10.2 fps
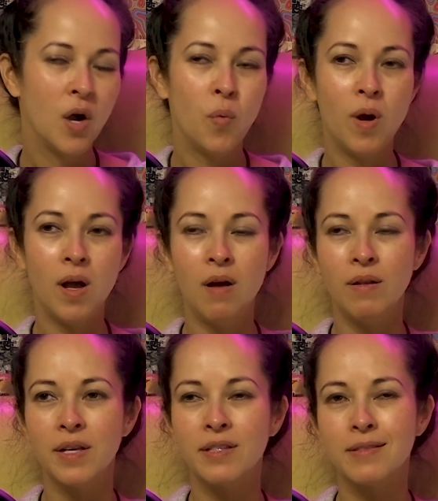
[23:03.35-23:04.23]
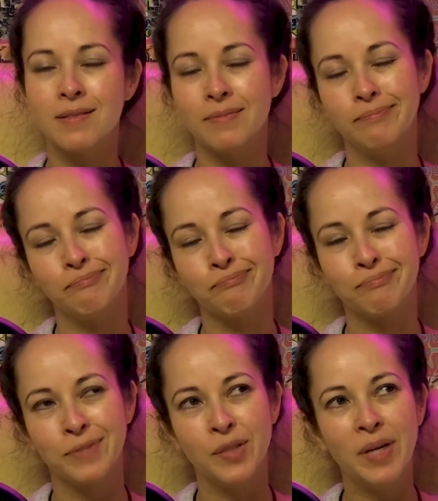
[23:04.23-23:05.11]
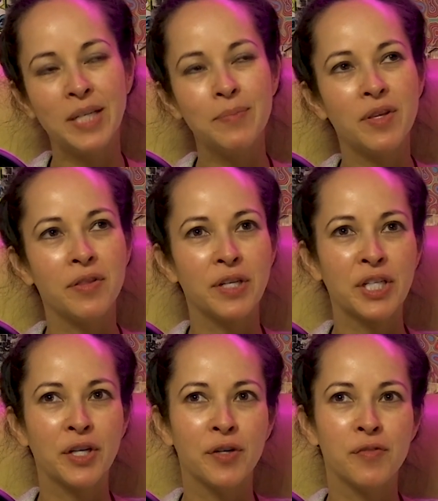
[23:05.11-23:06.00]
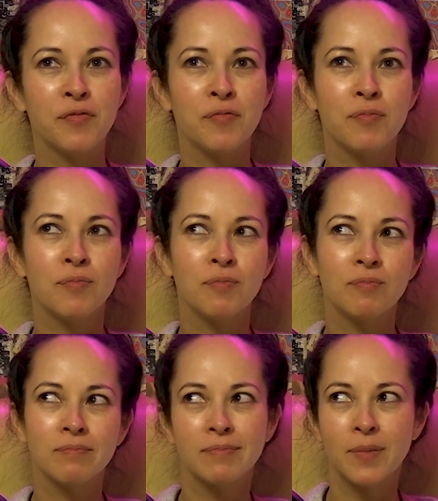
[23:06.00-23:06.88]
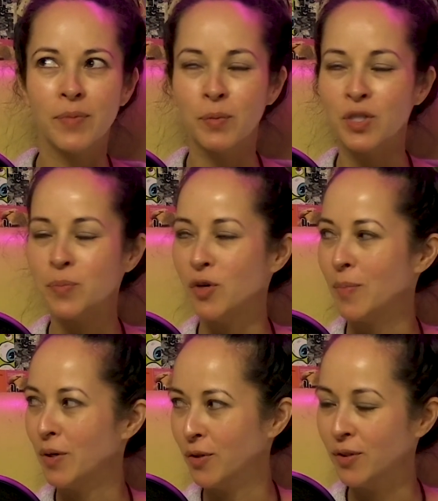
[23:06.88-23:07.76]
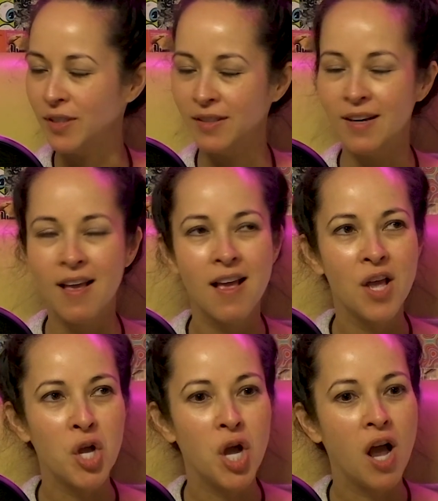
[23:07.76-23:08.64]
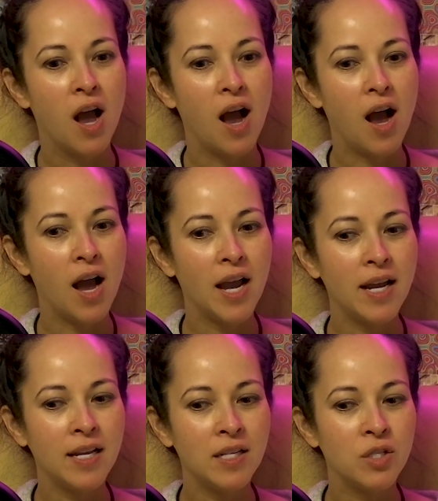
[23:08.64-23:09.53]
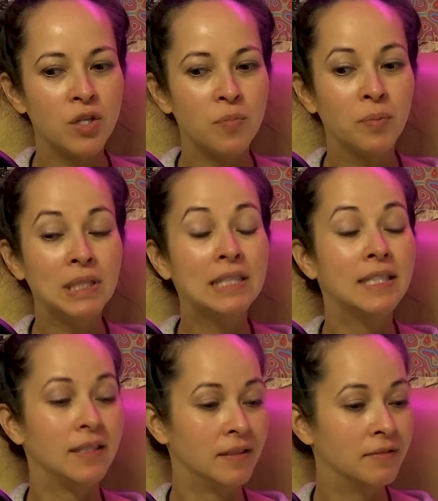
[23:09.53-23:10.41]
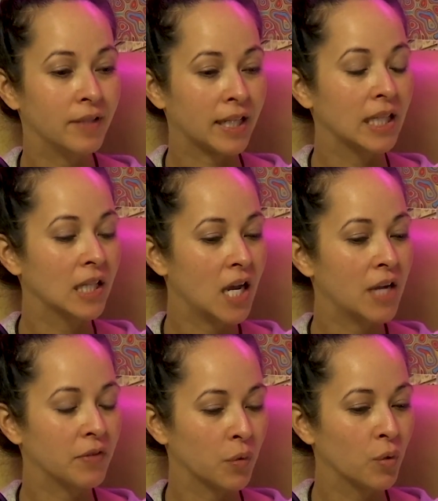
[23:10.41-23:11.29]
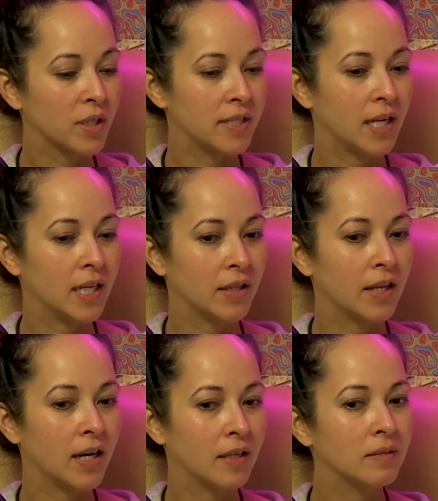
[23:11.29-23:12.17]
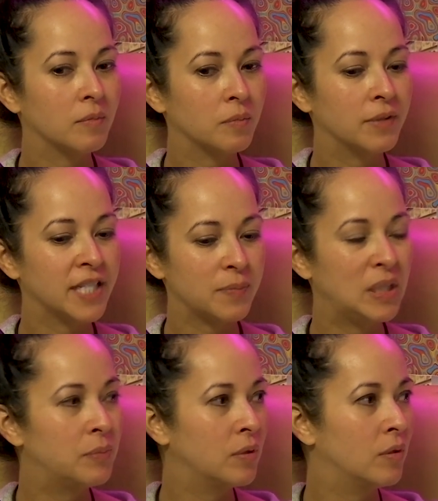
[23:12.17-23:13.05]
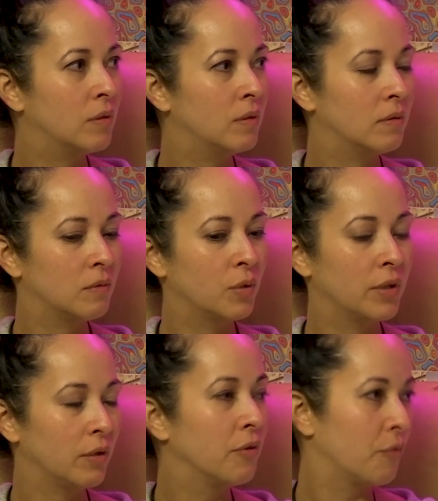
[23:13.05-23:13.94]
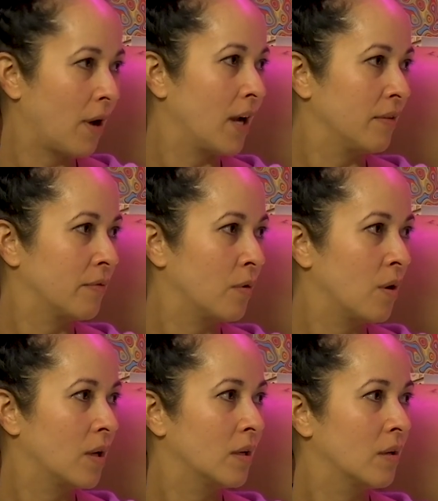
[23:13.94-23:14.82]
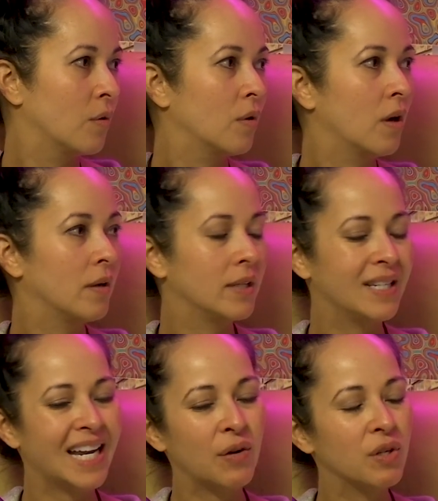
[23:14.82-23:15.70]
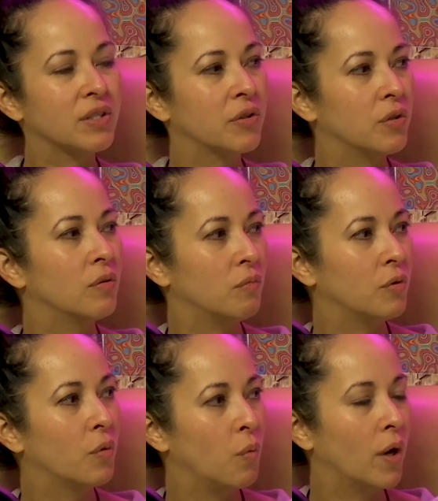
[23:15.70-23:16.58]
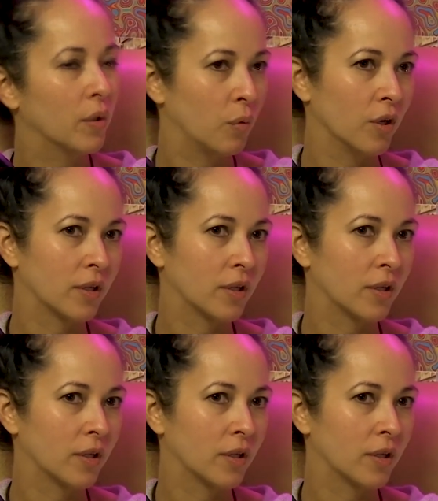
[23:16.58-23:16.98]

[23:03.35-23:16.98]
Well, you're making me think of something we spoke about earlier. I believe, like in life, in the work setting, that place people where they'll thrive, in areas that they'll want to work.